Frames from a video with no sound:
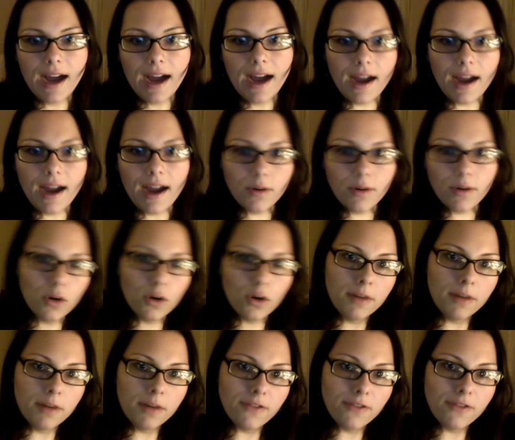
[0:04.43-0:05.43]
I
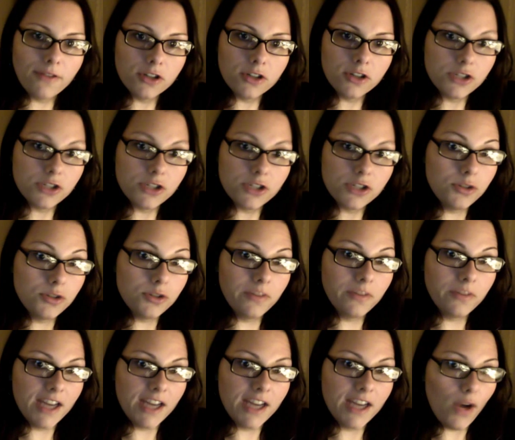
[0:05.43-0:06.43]
recorded my first YouTube
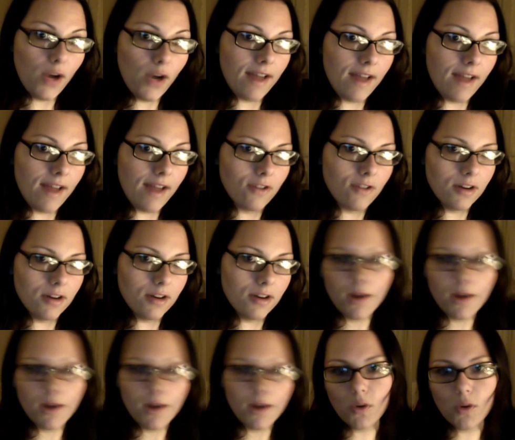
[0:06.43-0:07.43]
video ever in
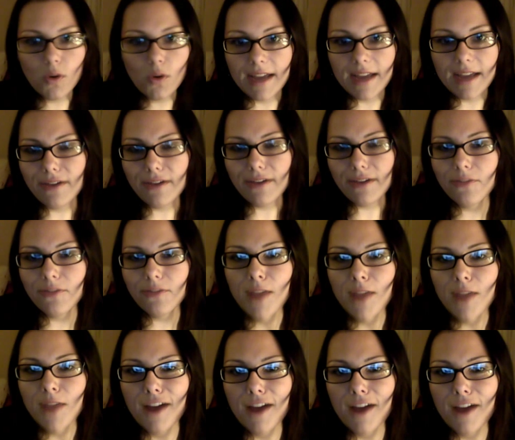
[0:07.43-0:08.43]
my whole life
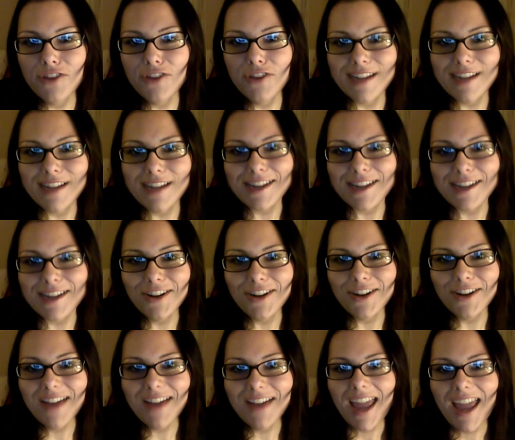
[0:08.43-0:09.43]
a few days
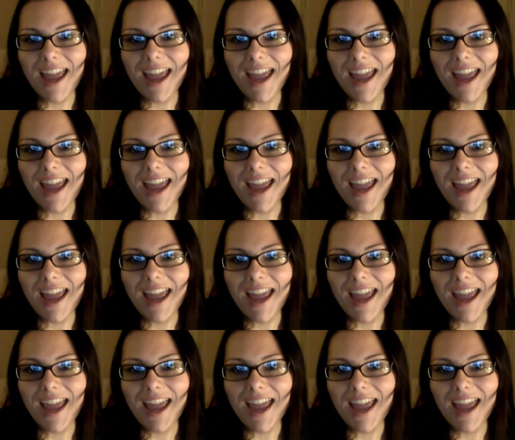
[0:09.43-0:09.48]
ago,